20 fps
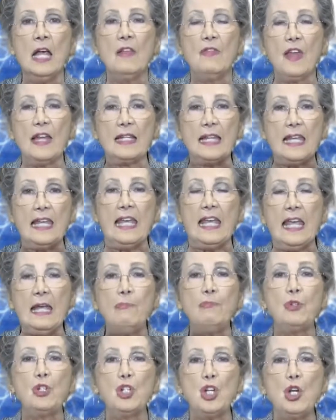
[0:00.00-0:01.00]
that
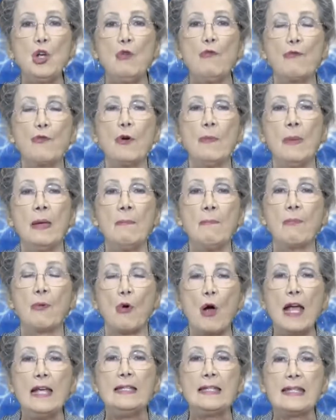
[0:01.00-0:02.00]
keeps you from
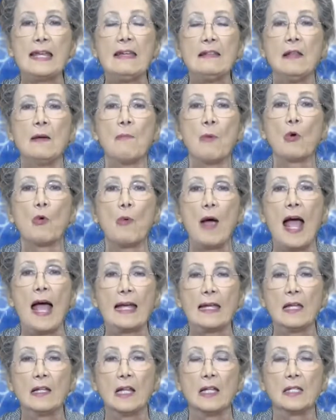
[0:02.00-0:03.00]
embracing the
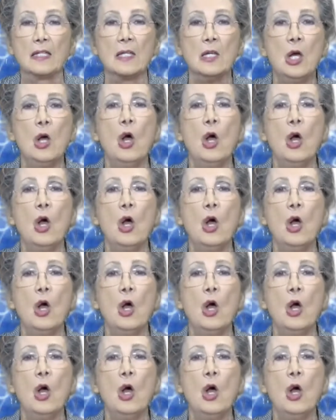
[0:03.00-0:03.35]
miraculous.